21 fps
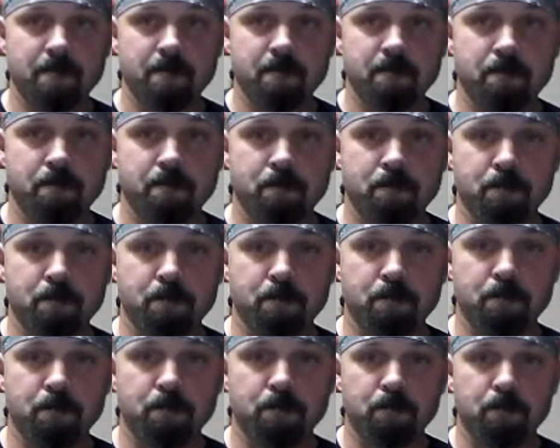
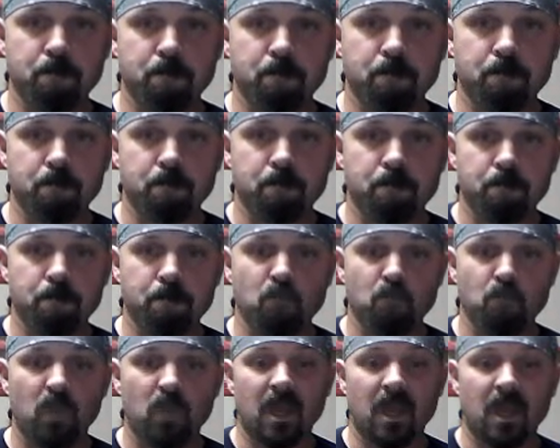
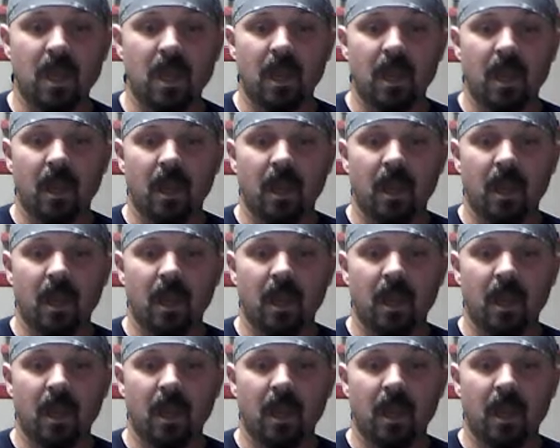[no speech]